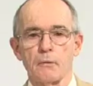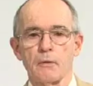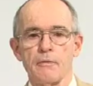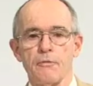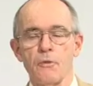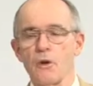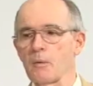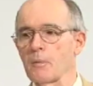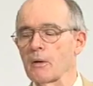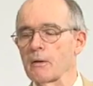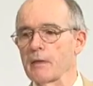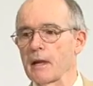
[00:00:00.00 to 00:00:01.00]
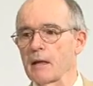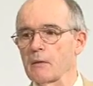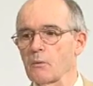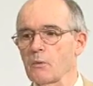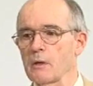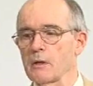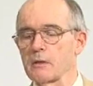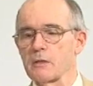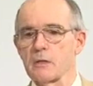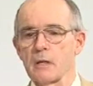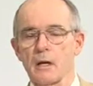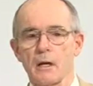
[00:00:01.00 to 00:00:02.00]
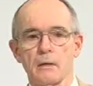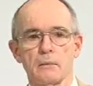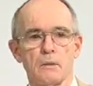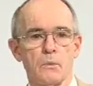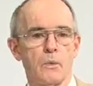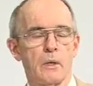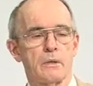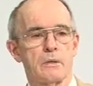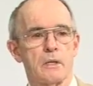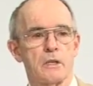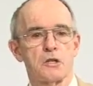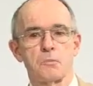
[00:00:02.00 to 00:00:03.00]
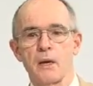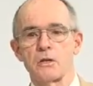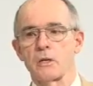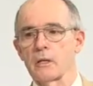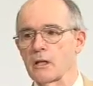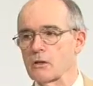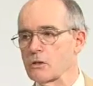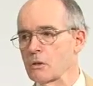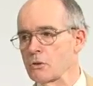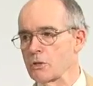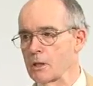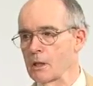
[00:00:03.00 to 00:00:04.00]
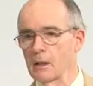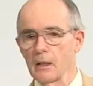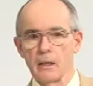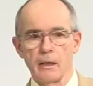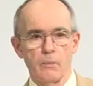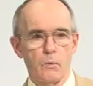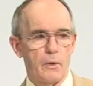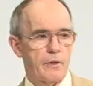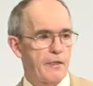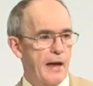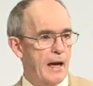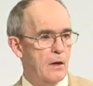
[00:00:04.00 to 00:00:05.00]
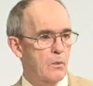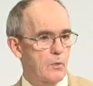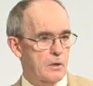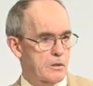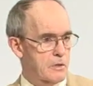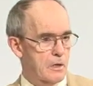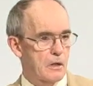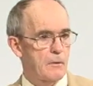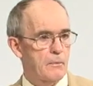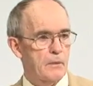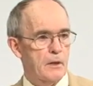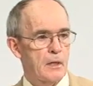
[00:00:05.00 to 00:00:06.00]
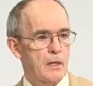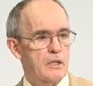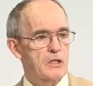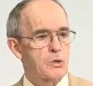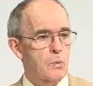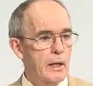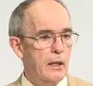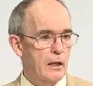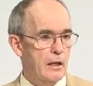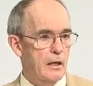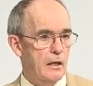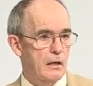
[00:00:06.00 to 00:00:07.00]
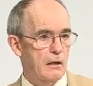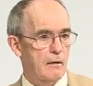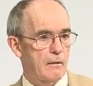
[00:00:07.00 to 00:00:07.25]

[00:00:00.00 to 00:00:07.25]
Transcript: The reformer that was, uh, was especially associated with that was uh, Zwingli.